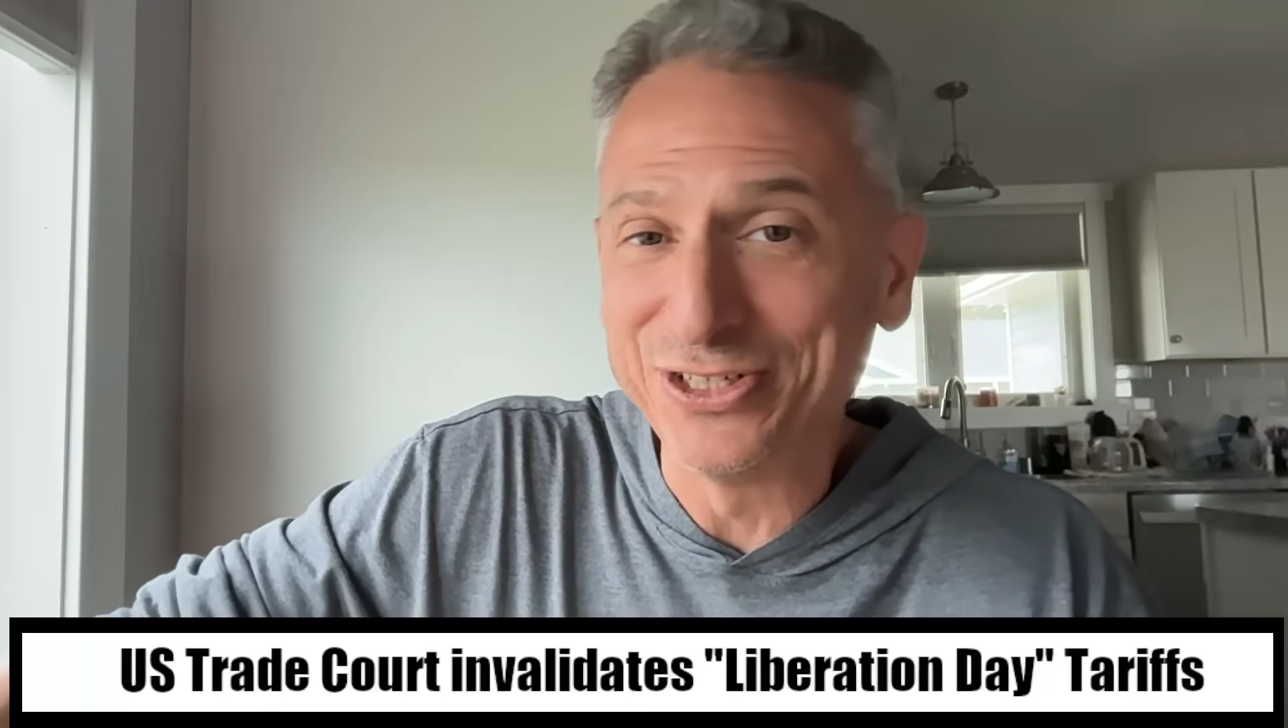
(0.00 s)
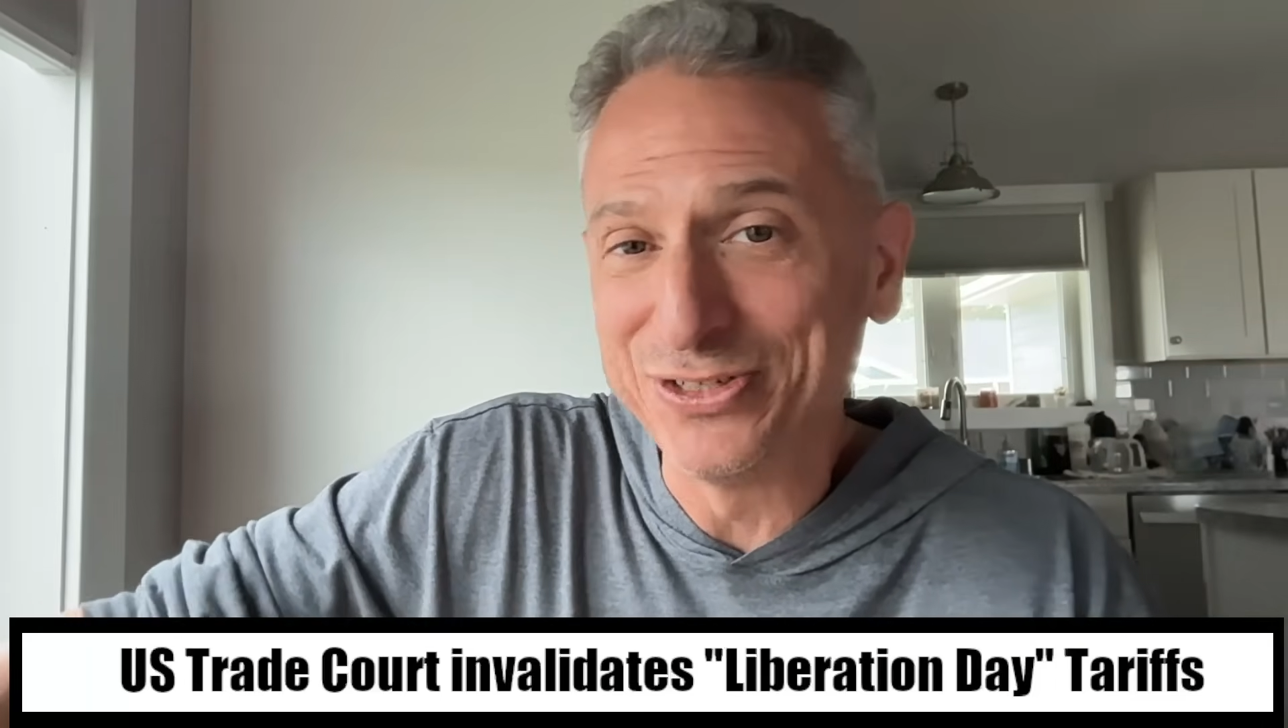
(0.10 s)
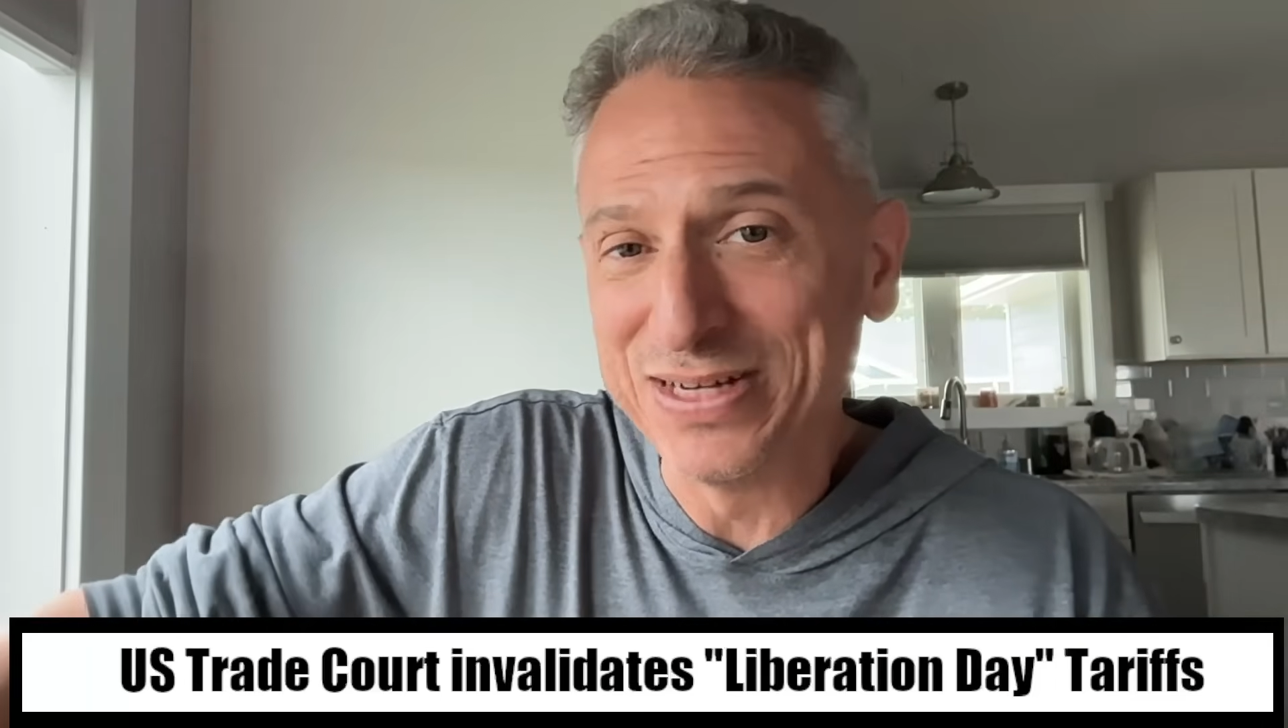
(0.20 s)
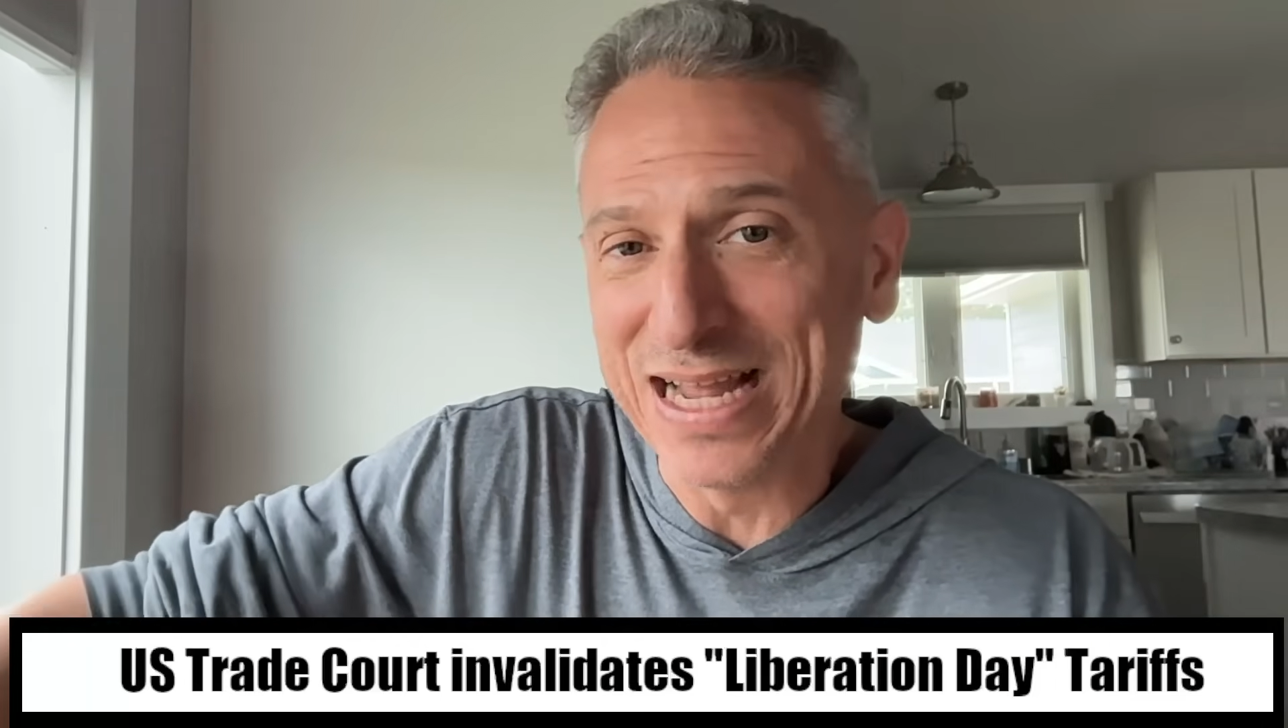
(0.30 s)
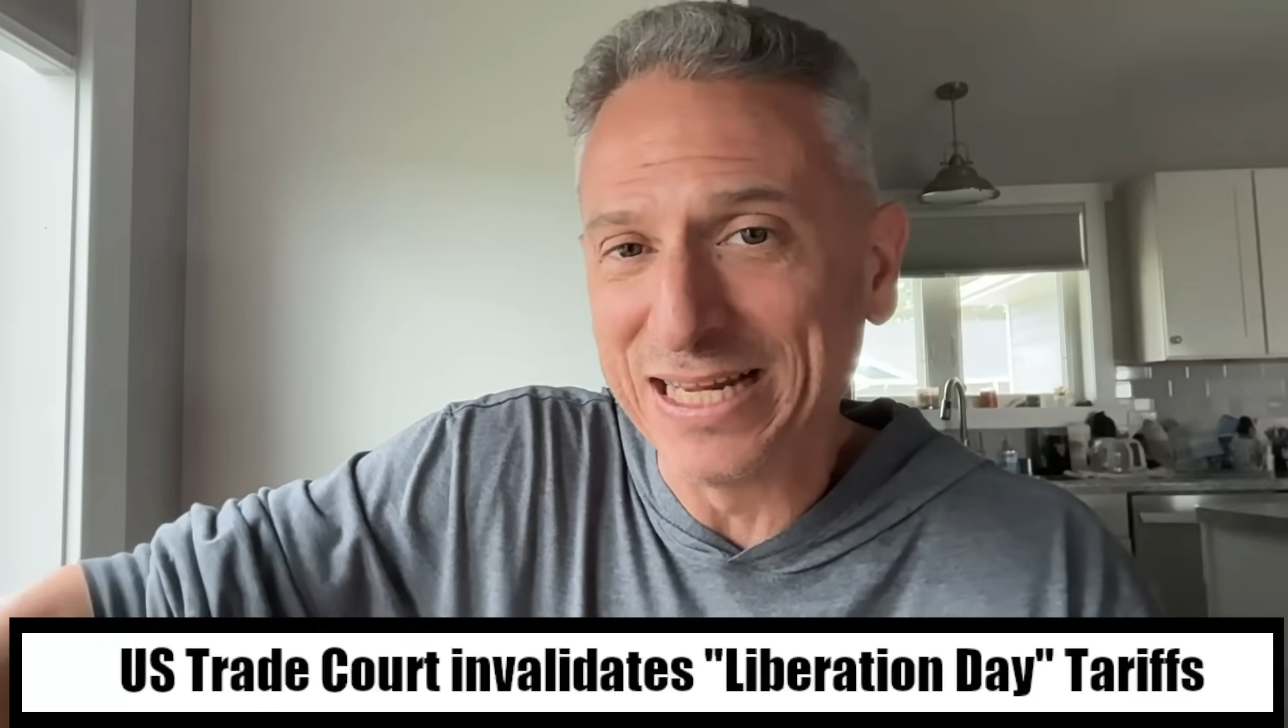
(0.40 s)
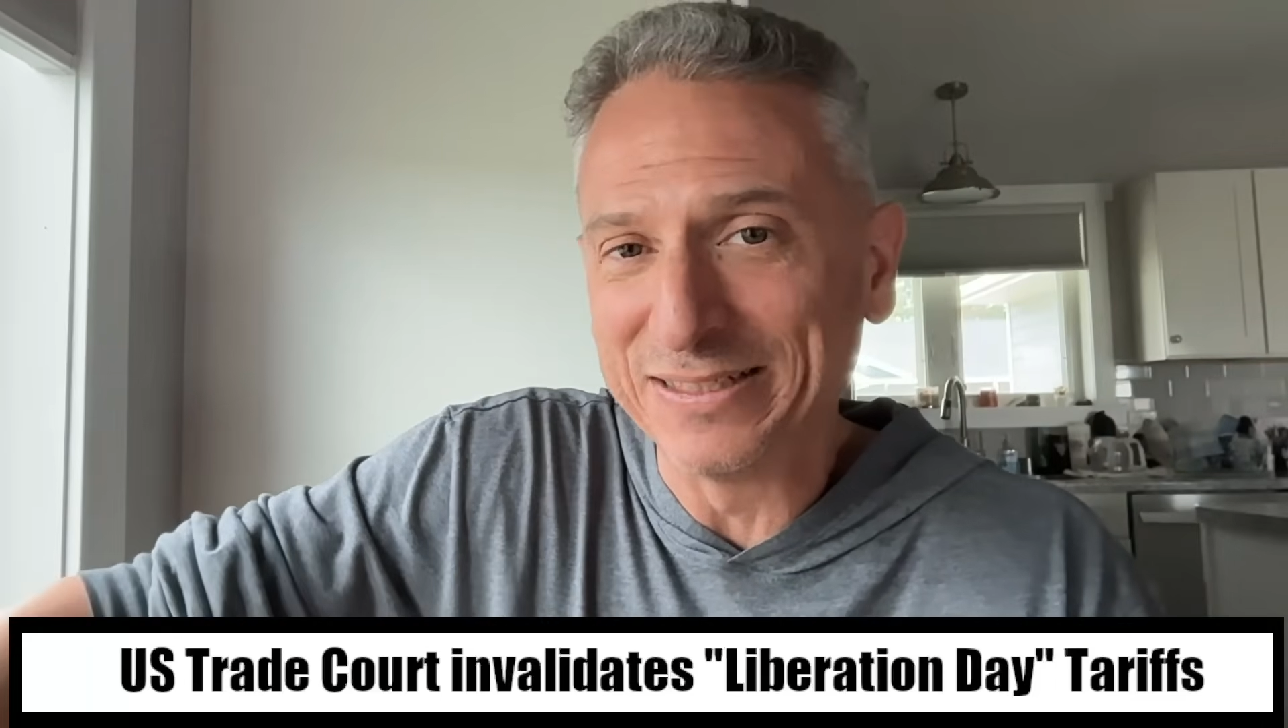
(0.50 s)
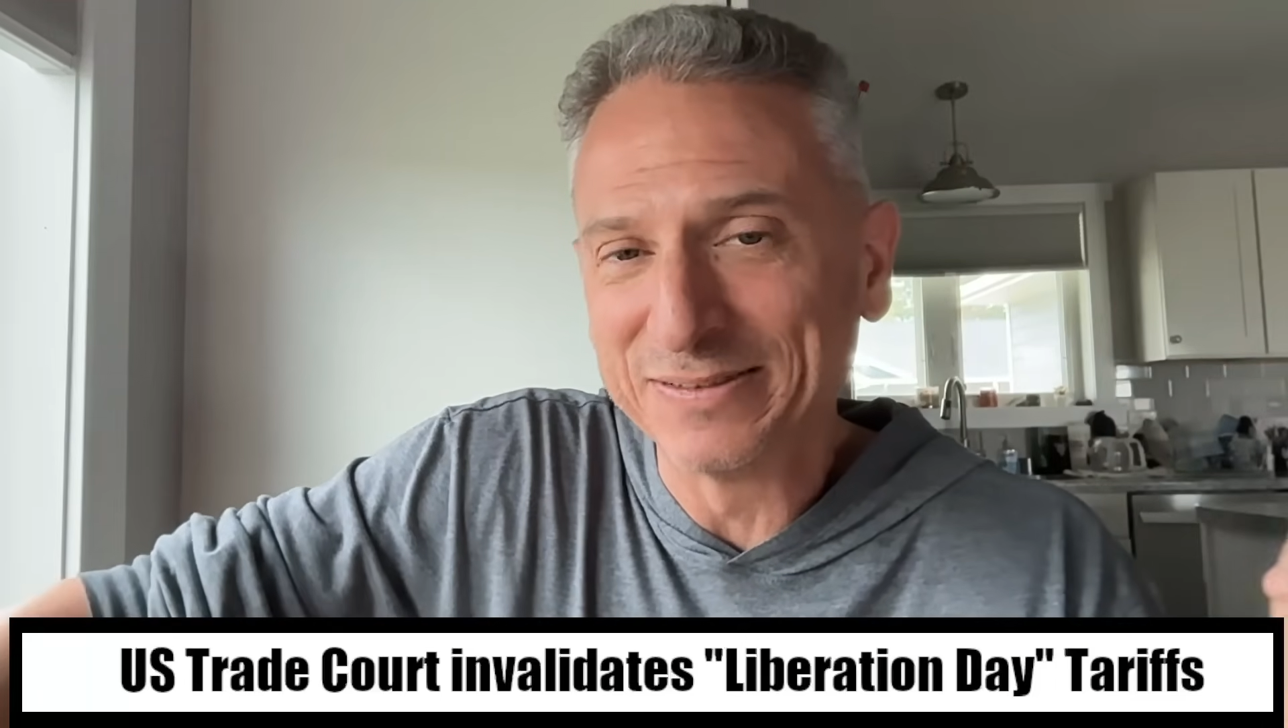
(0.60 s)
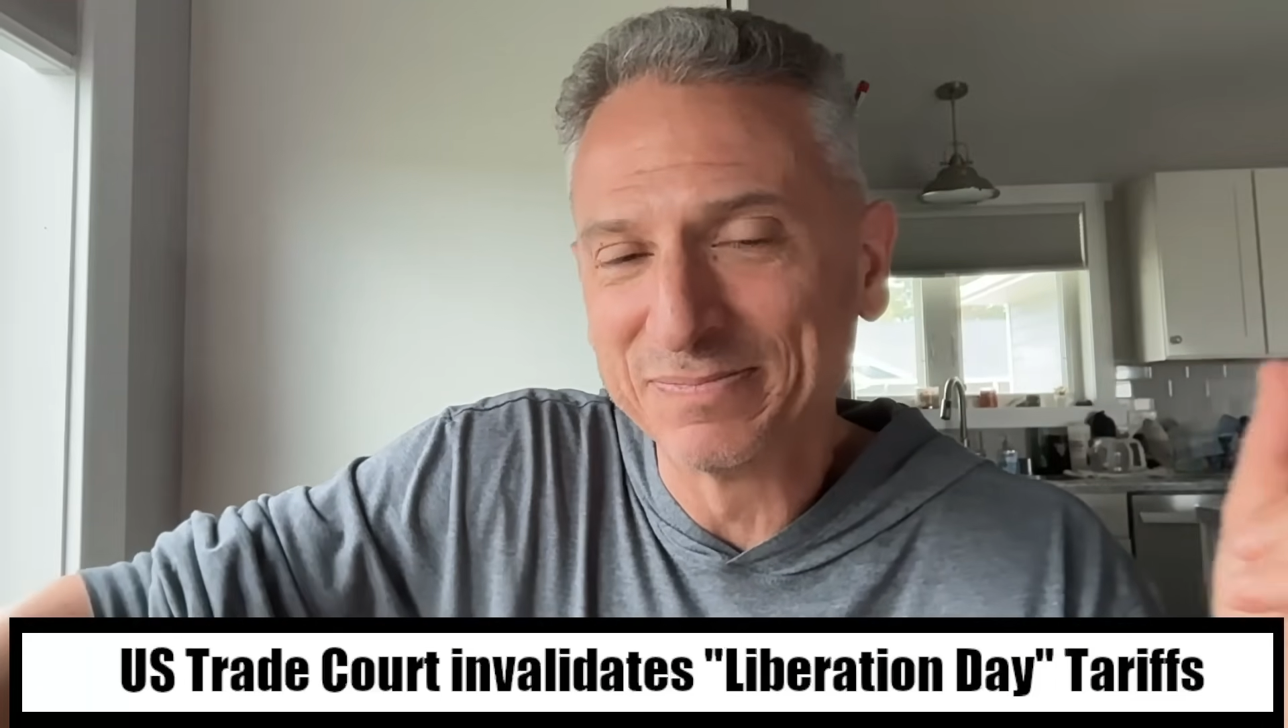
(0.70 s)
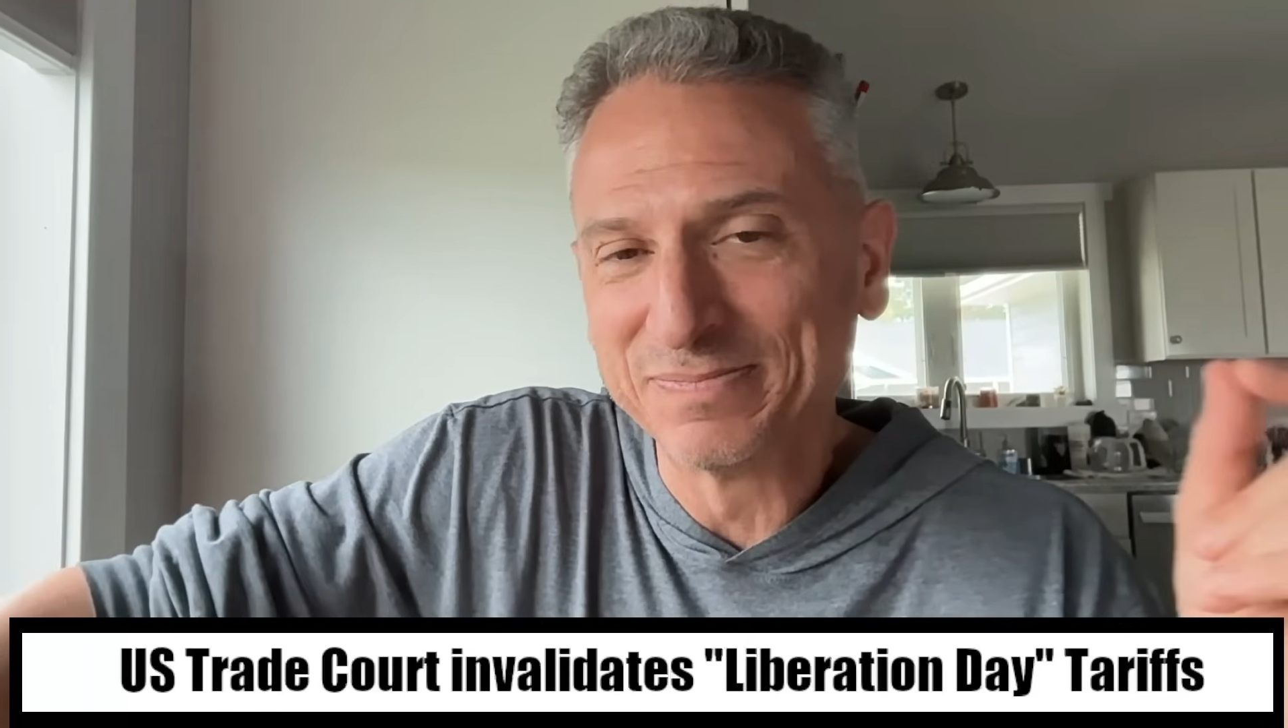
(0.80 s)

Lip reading: new debt.